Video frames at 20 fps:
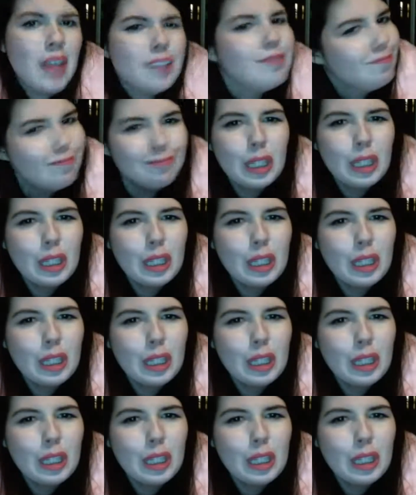being that
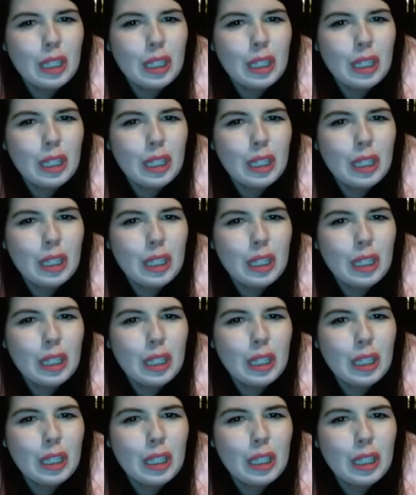little, I
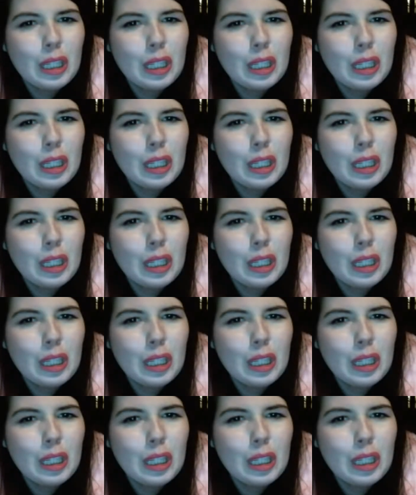excelled in my art
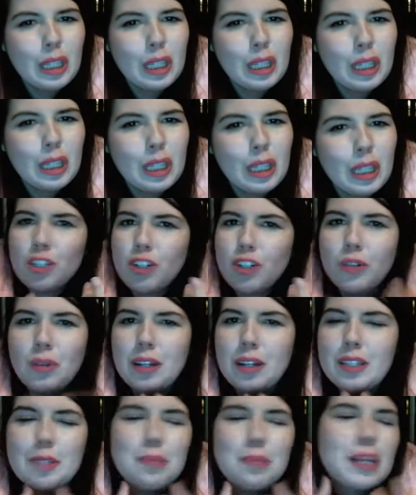classes. I even made a
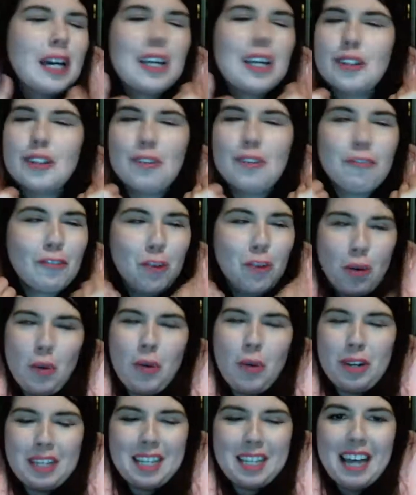self-portrait once
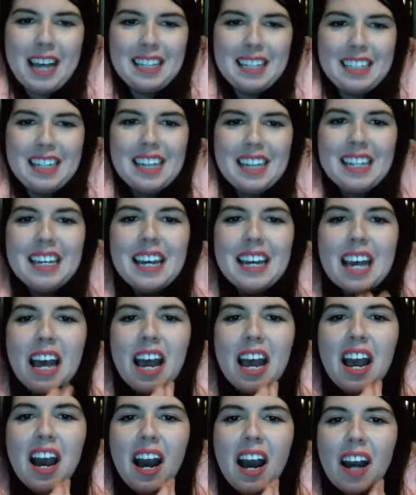because, of course, I
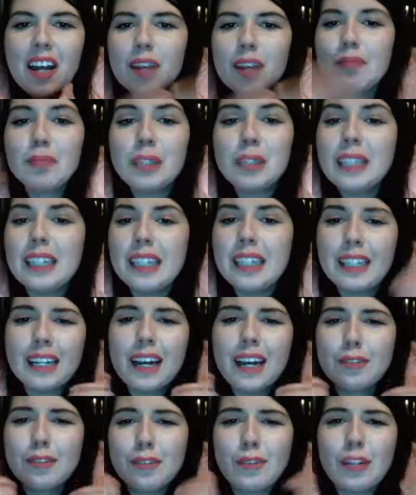did.
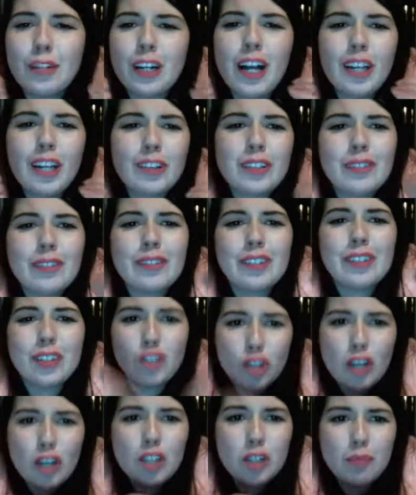Completely cut out of different
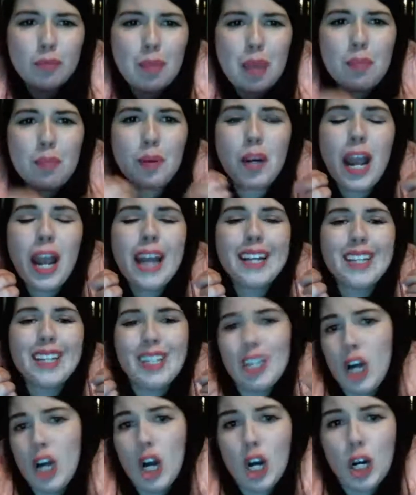colors of construction
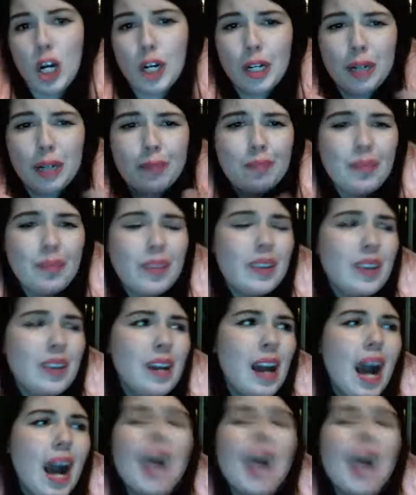paper and yarn.